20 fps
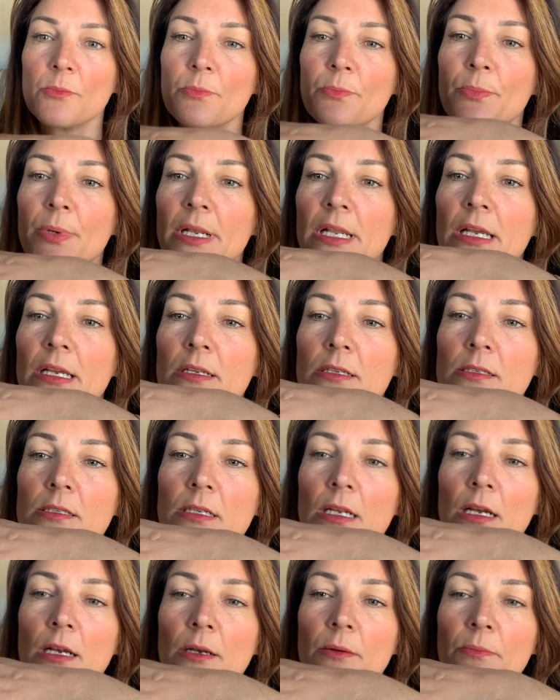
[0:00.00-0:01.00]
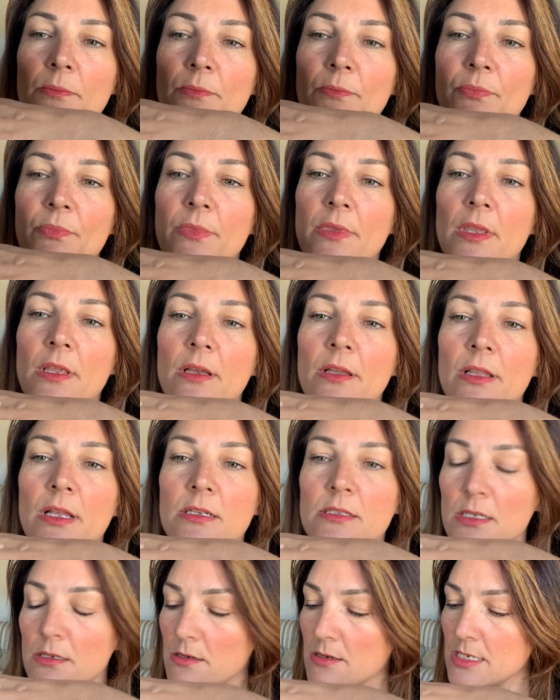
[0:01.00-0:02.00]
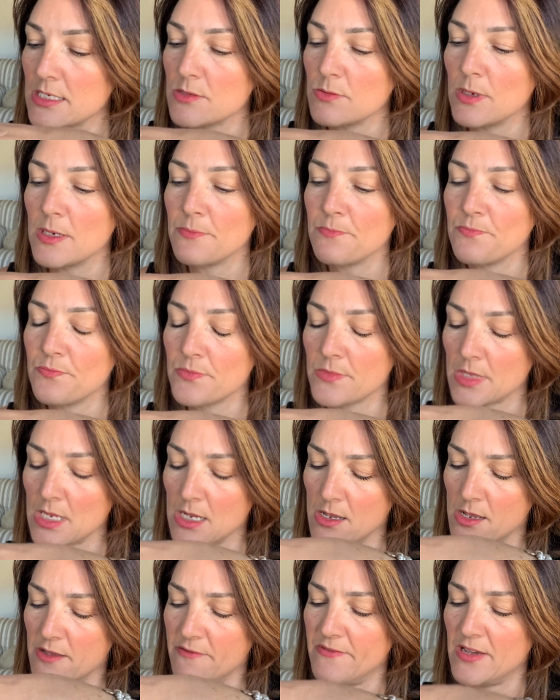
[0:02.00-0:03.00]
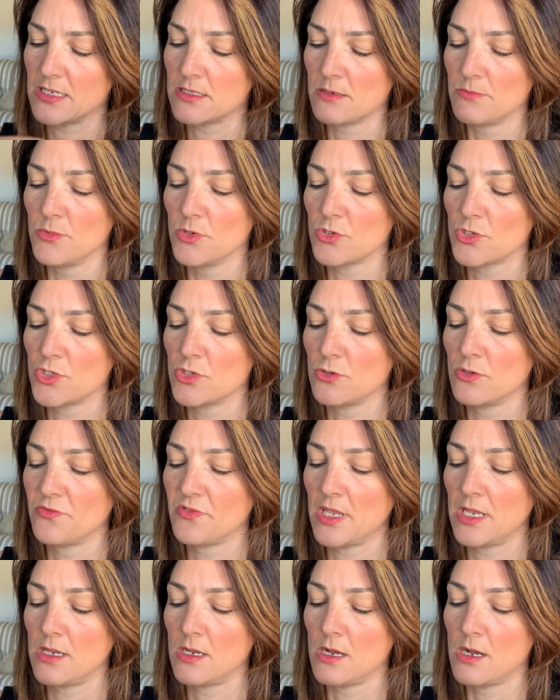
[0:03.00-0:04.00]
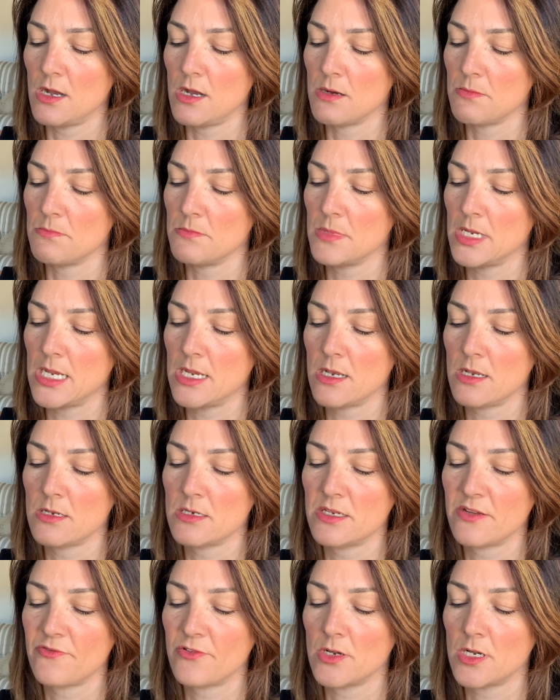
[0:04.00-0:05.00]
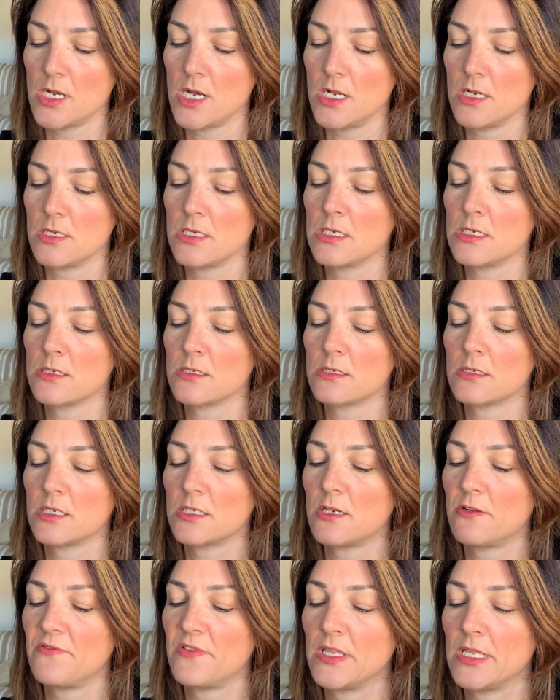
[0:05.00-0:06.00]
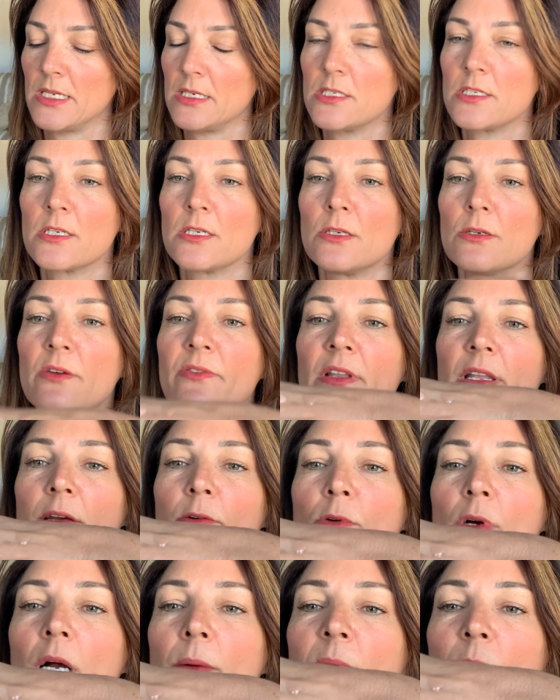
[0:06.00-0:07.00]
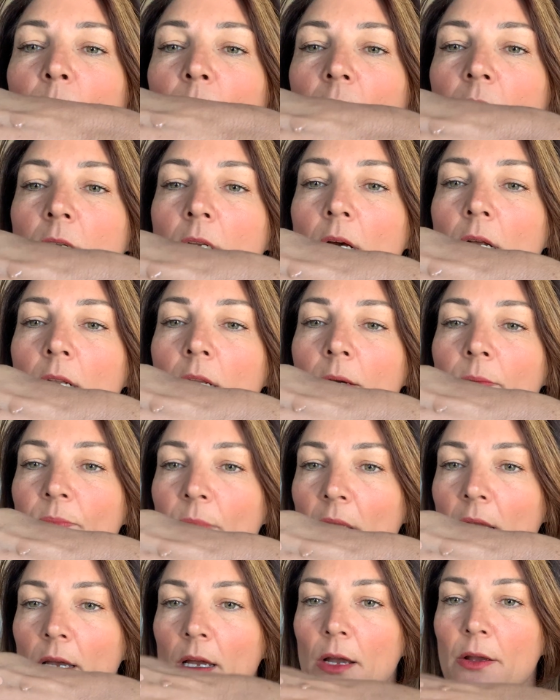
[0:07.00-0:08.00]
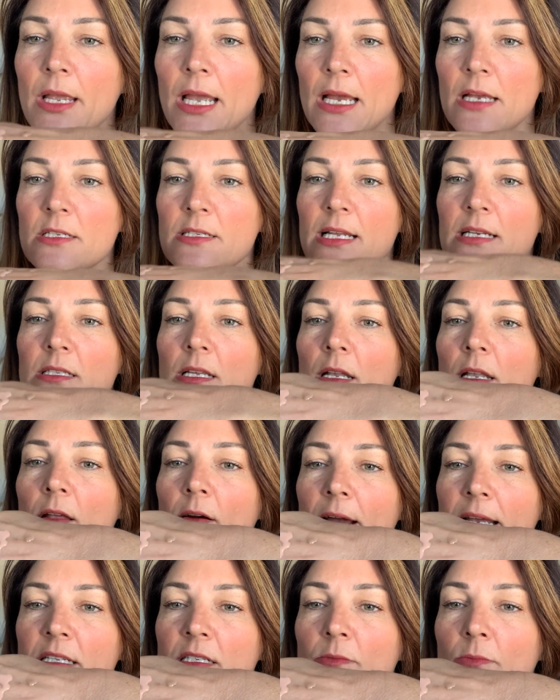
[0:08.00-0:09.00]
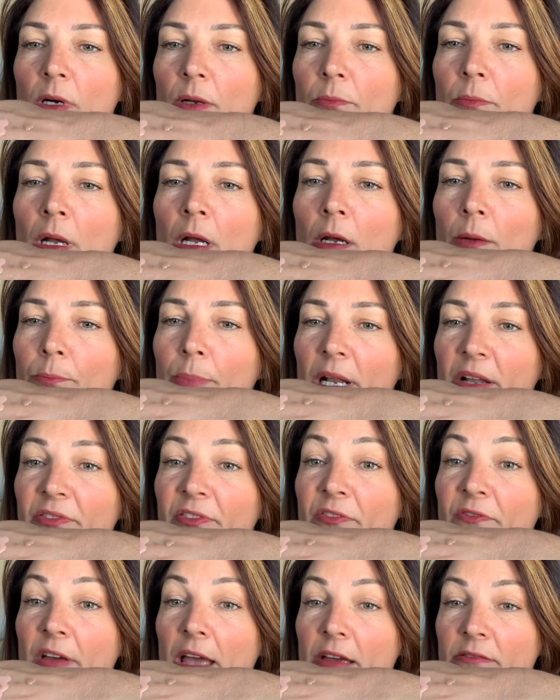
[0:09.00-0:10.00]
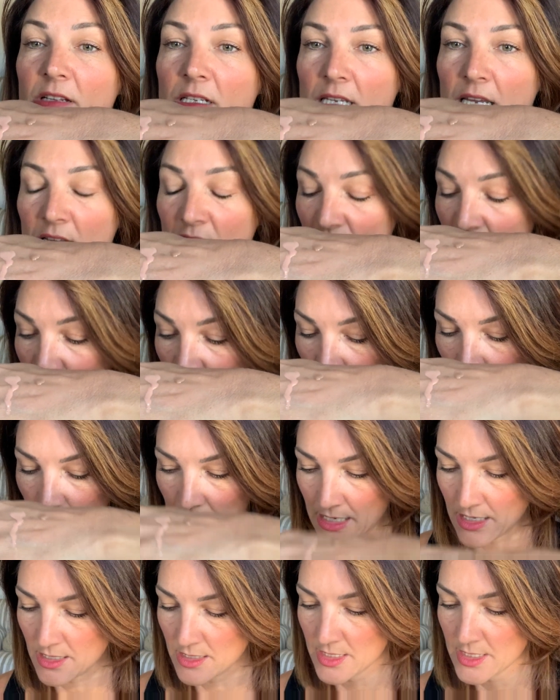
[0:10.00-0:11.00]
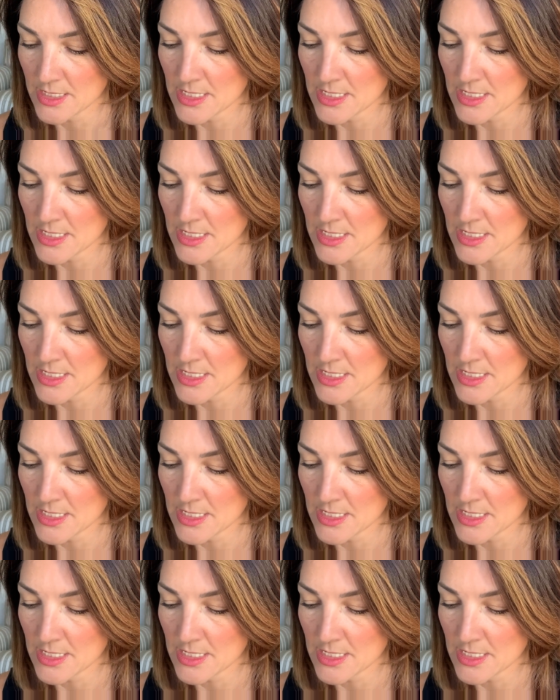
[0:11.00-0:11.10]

but it's that's a nice one. In fact, I'm not sure if they come in different colours. I don't think they do. I think they all come in one colour. Okay, so that's a lighter one. Better for fairer skins, really.